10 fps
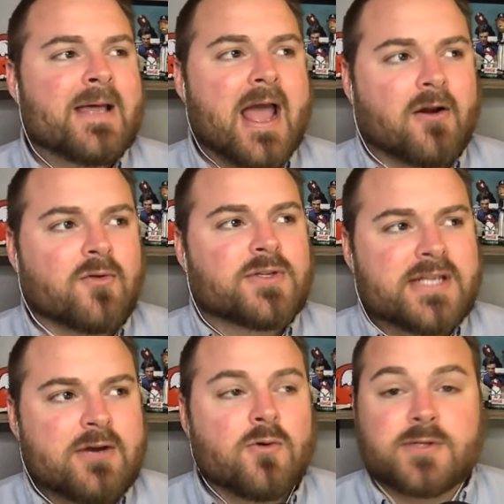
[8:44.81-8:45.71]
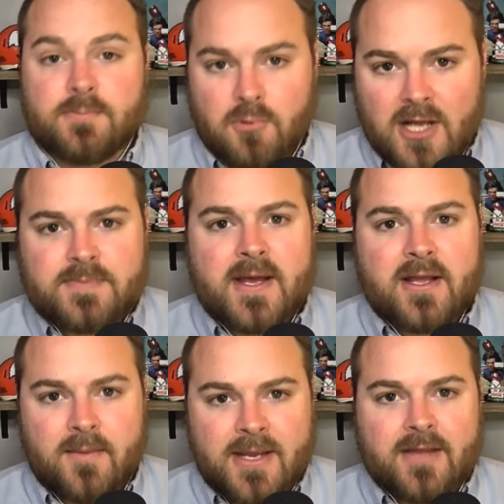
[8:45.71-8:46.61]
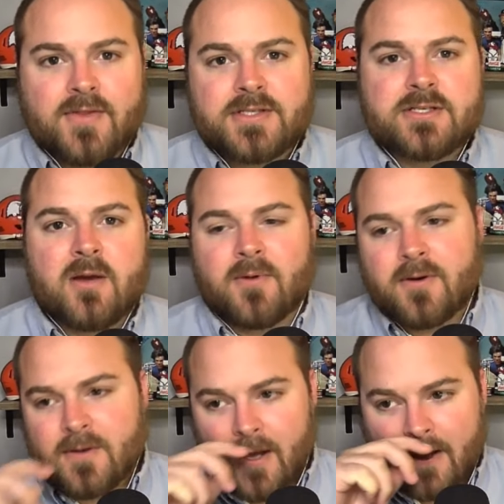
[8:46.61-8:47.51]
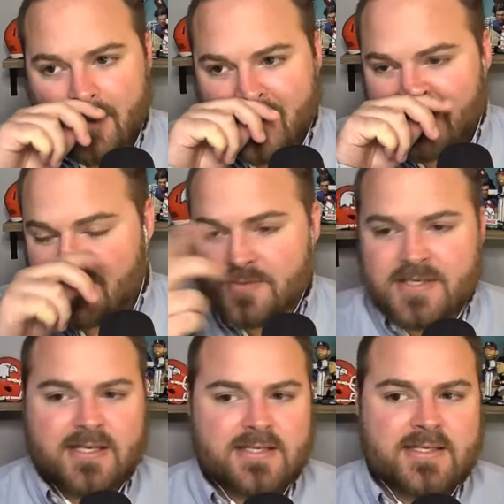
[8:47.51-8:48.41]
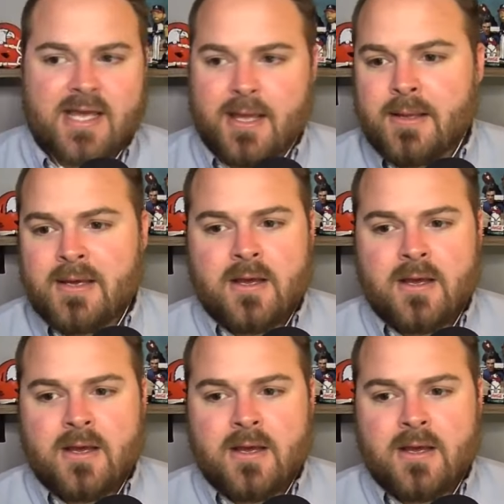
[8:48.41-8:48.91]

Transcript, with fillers: Ariel Antigua was a prospect coming in this summer, uh, coming into Tennessee.